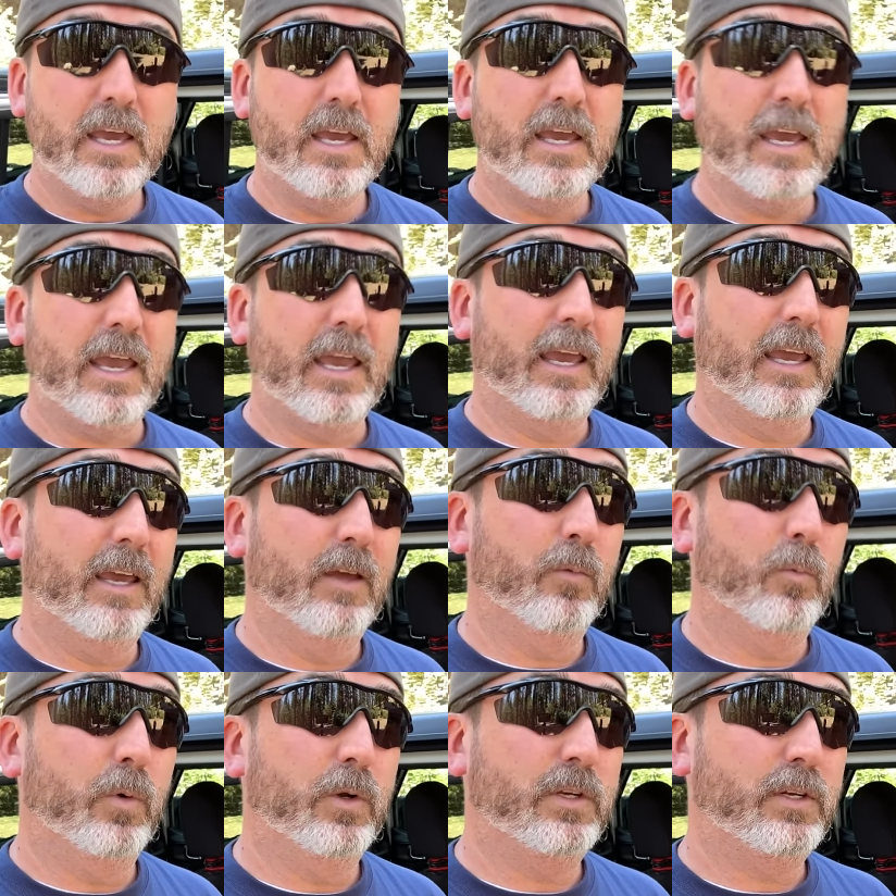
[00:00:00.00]

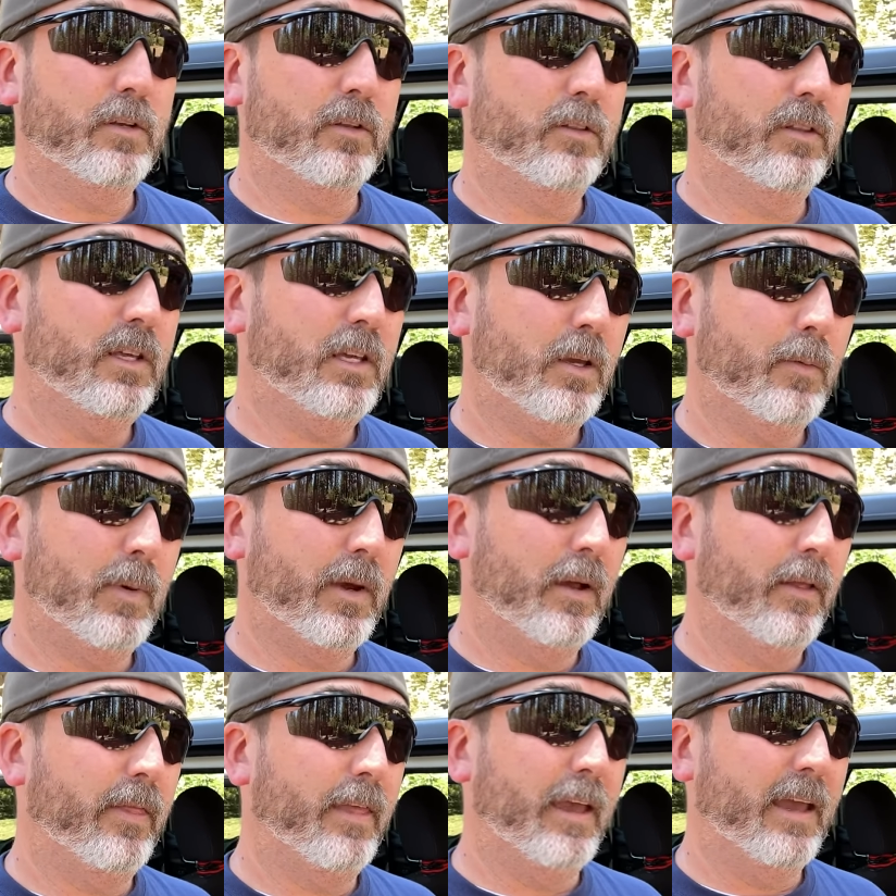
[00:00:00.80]
And when you think
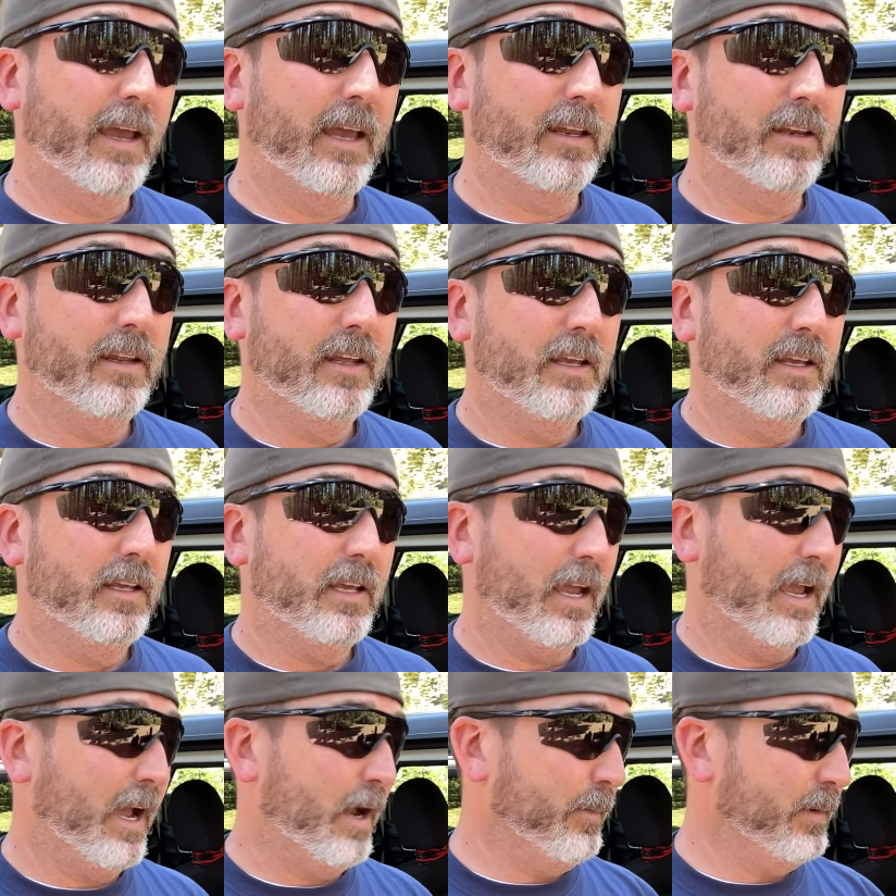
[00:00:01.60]
about that,
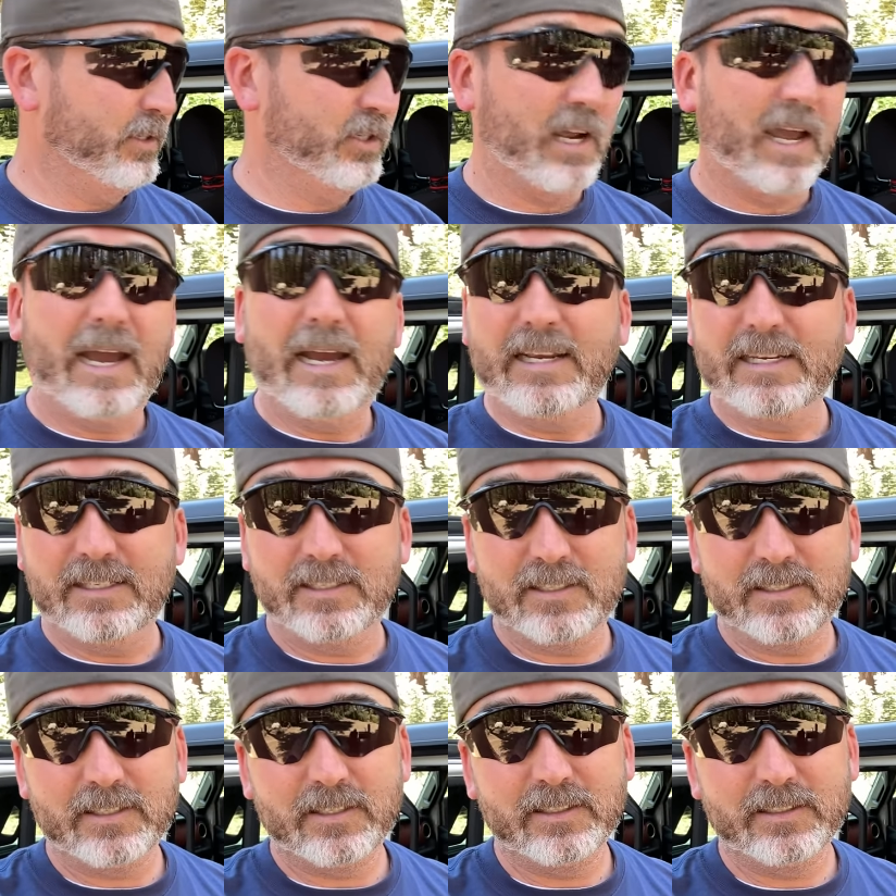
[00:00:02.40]
how much
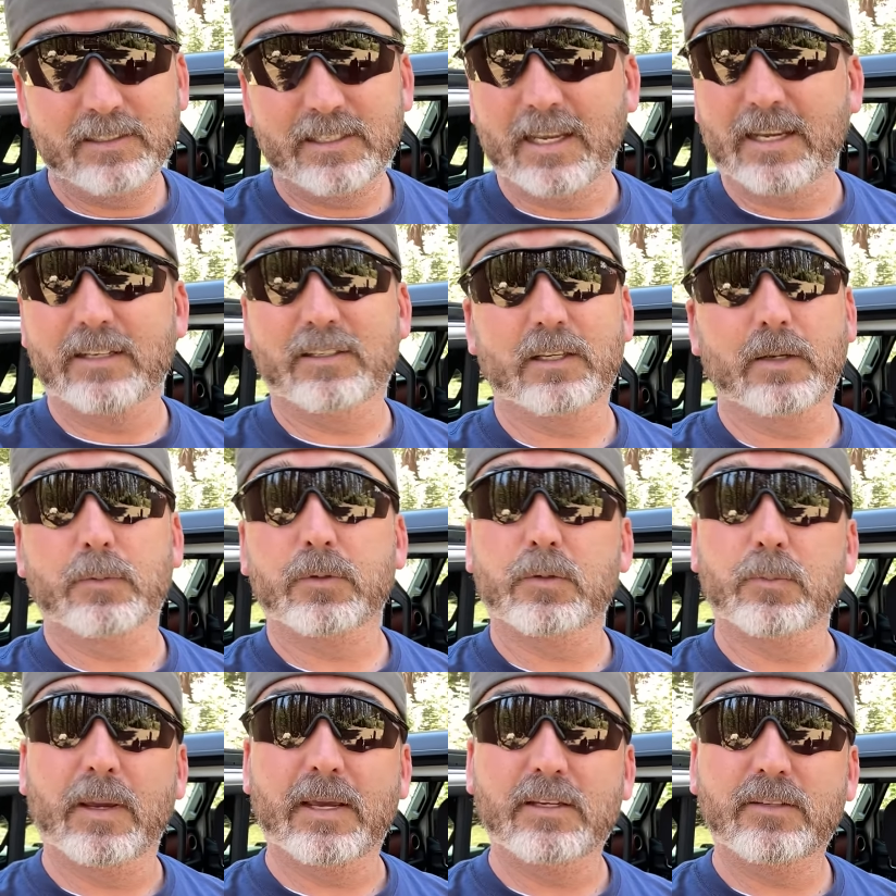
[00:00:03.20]
ice takes up
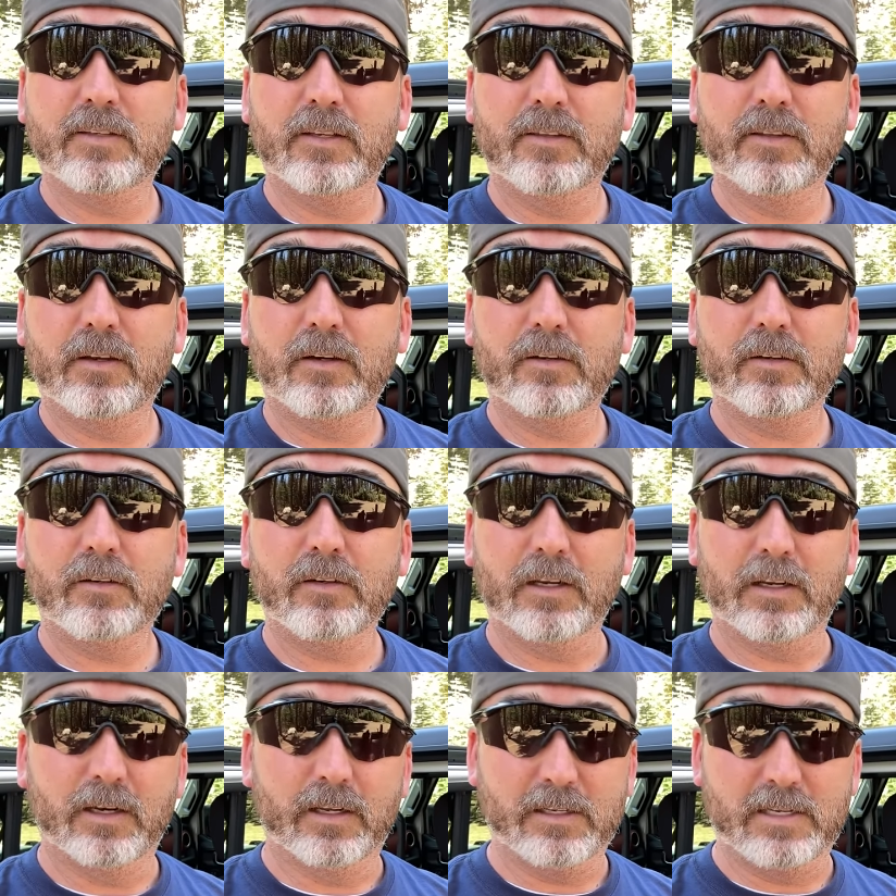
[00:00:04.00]
space in there
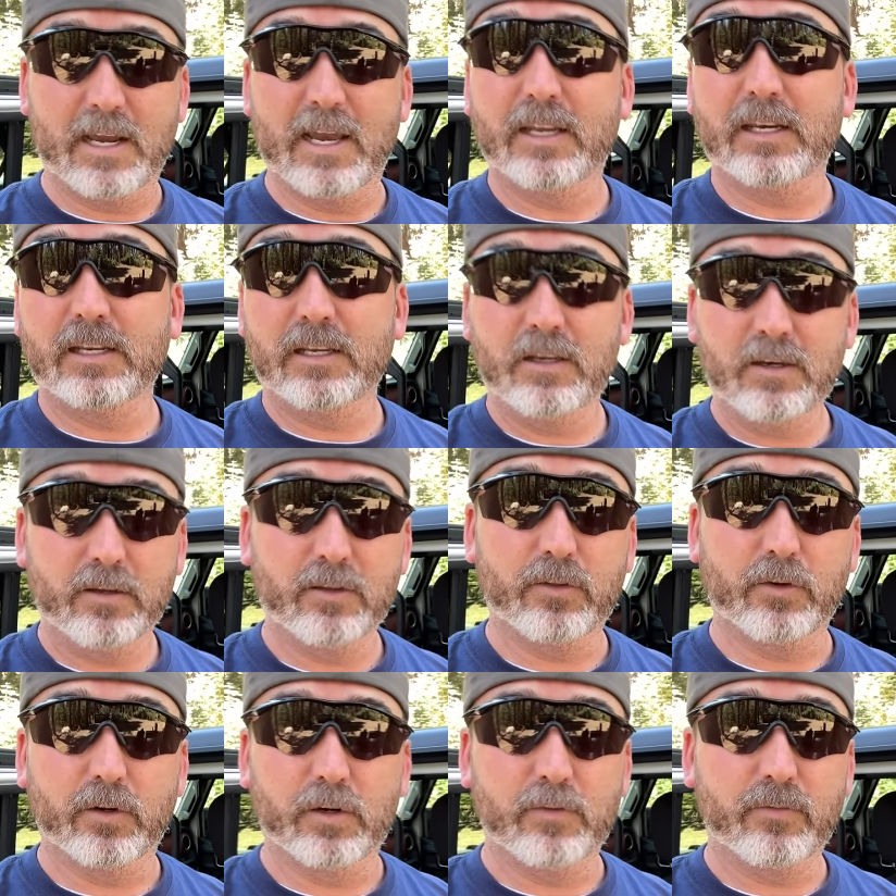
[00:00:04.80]
in a Yeti
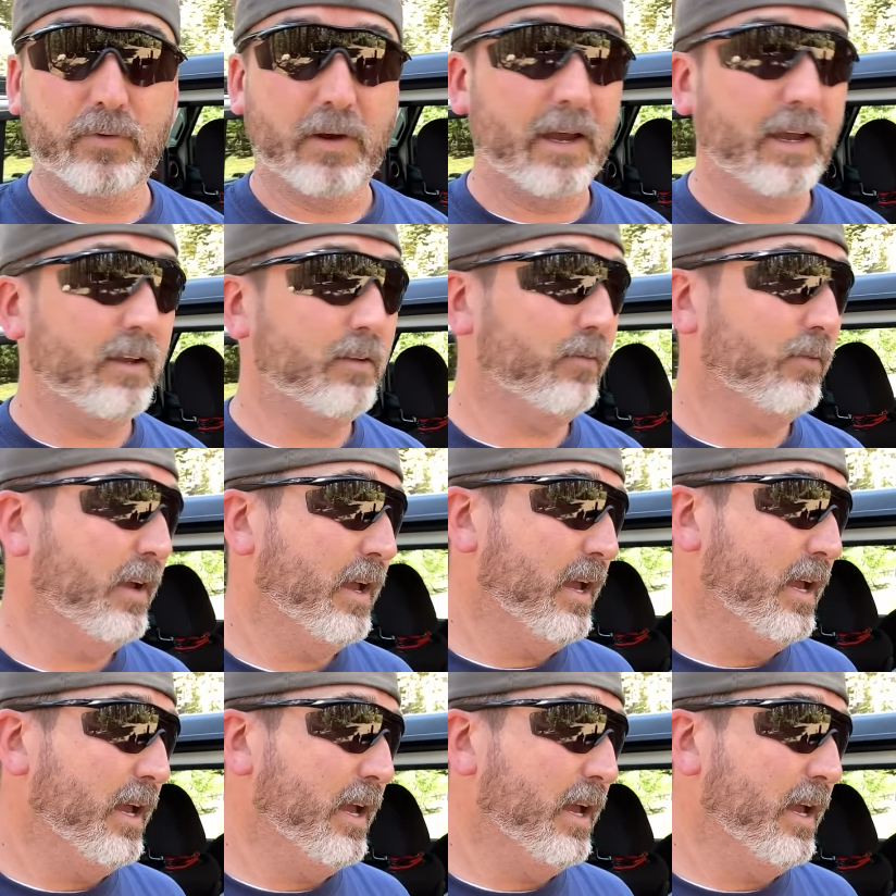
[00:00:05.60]
thirty-five,